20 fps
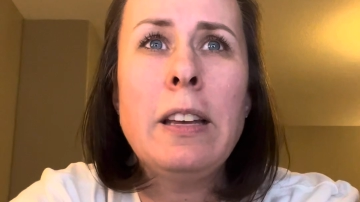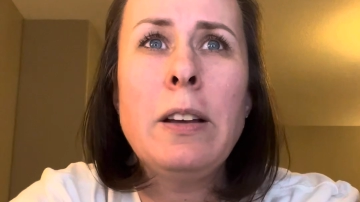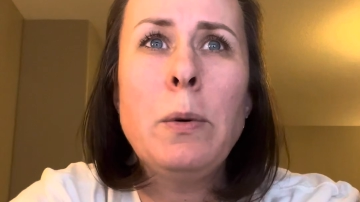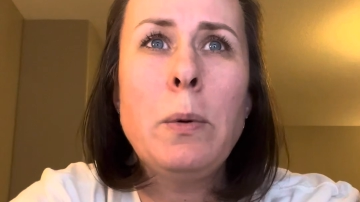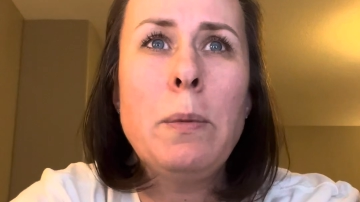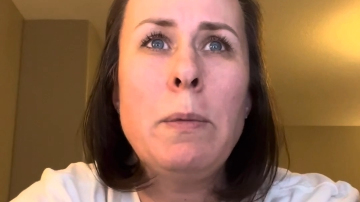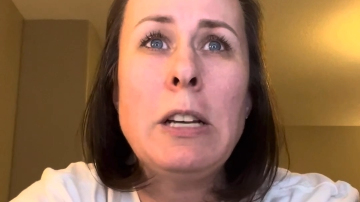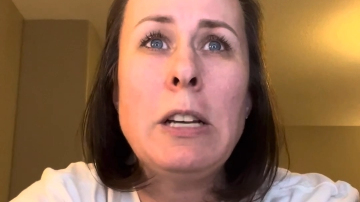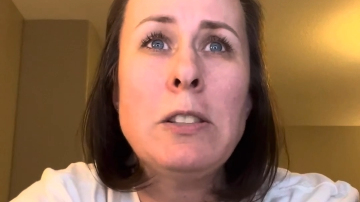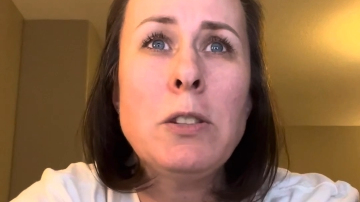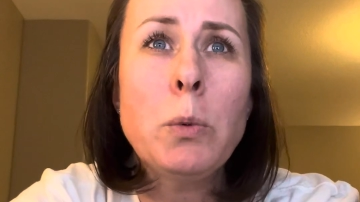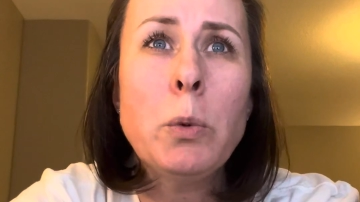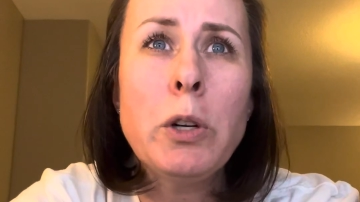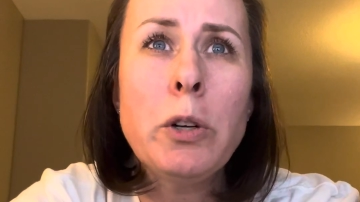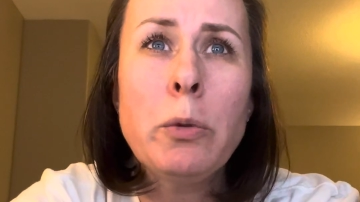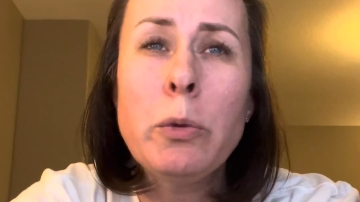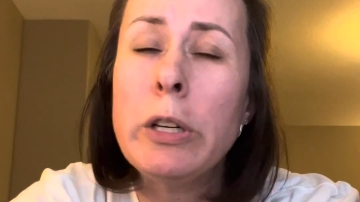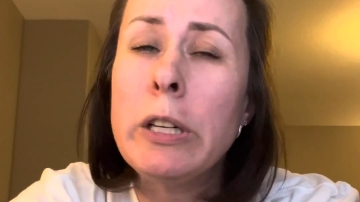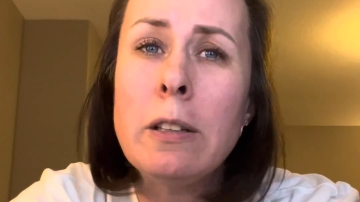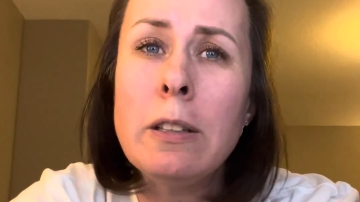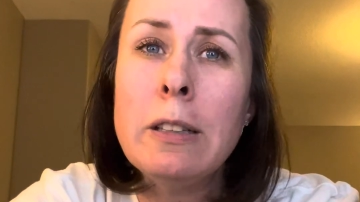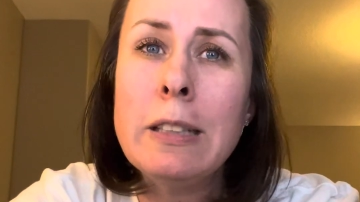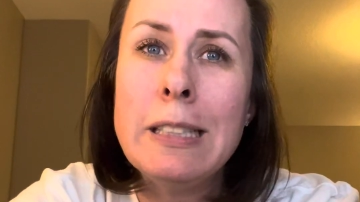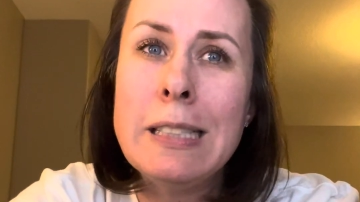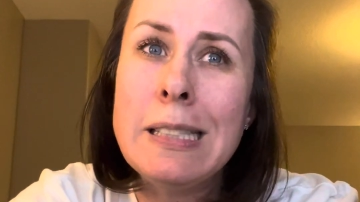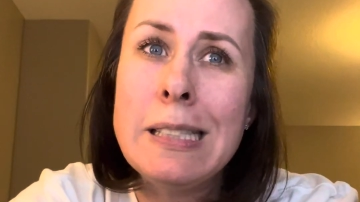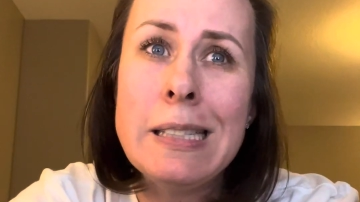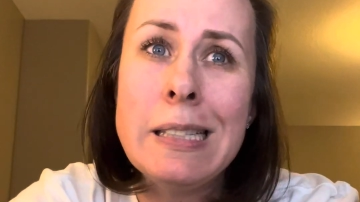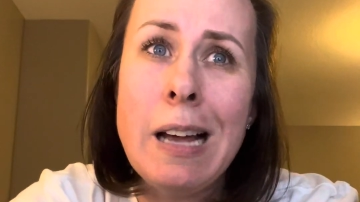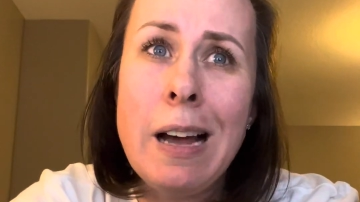what makes a word real
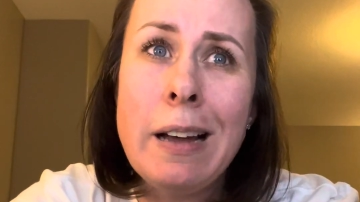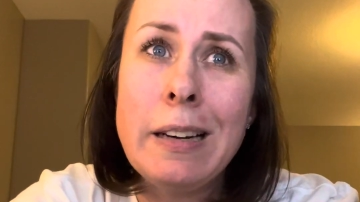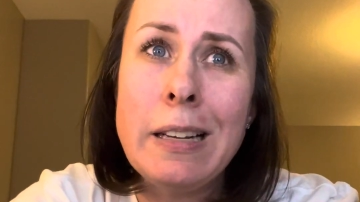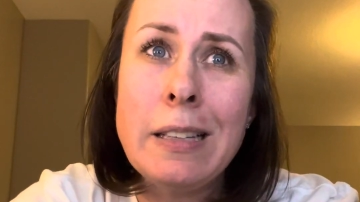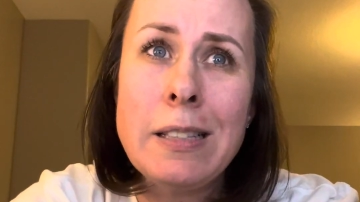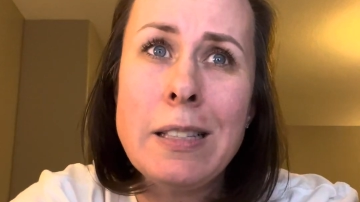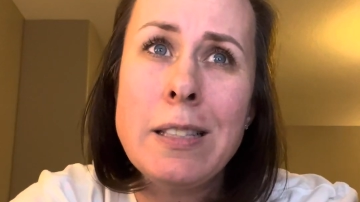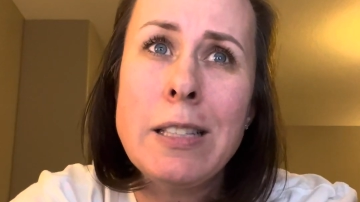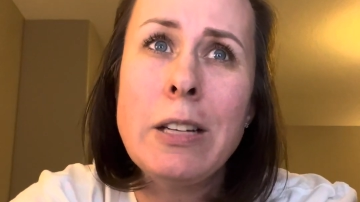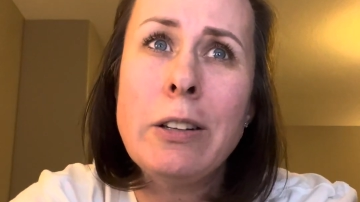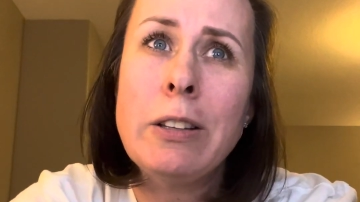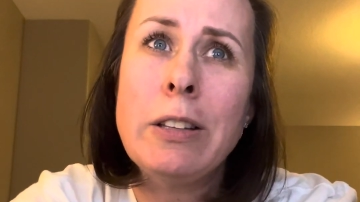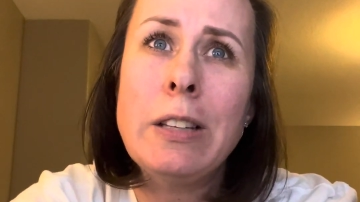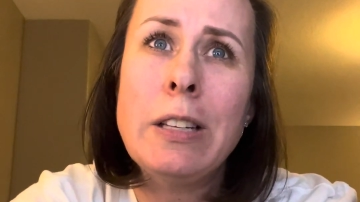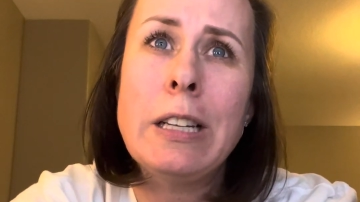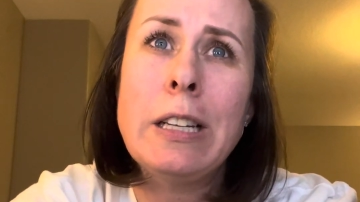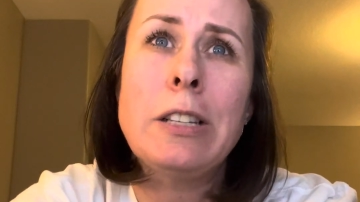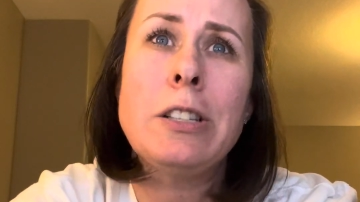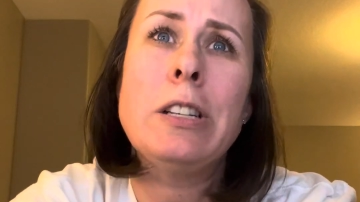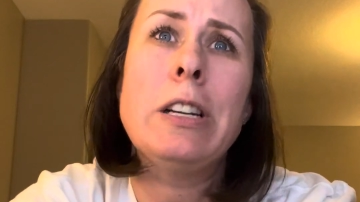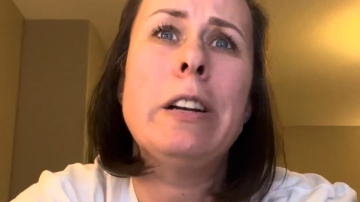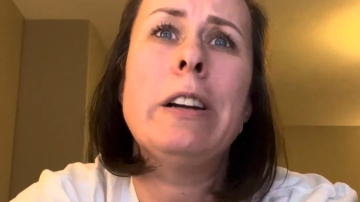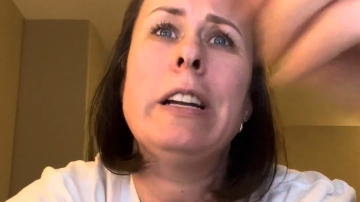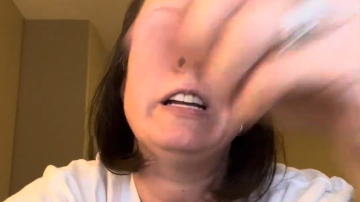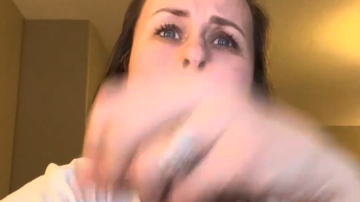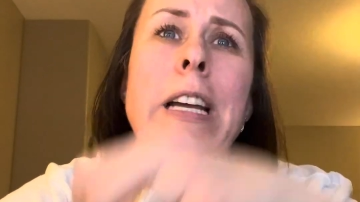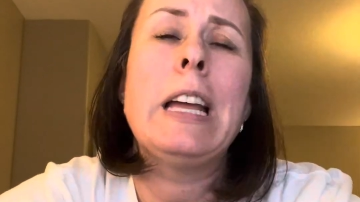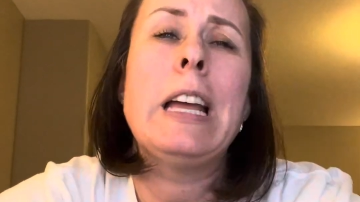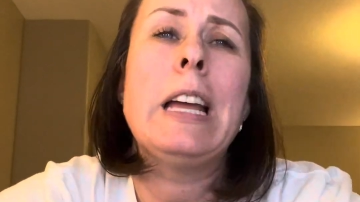is not necessarily the dictionary.